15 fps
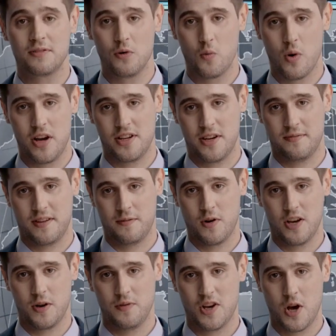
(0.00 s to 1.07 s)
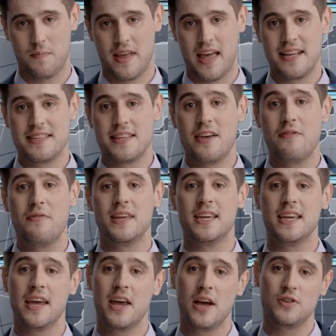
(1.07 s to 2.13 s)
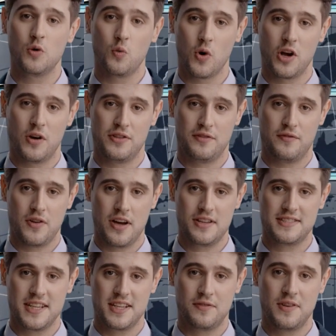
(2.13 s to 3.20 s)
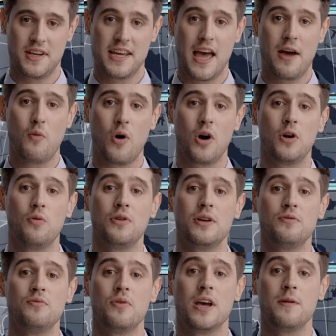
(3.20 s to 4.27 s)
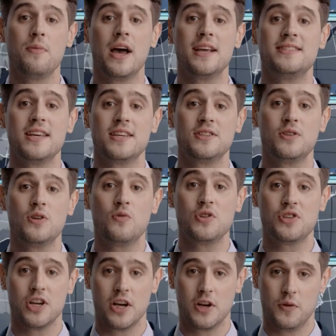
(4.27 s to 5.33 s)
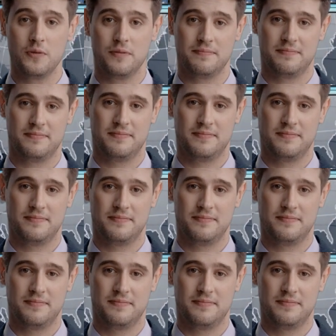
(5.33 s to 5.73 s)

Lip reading: Welcome to Polymer Update TV, the world's first TV network with a free plastics news show.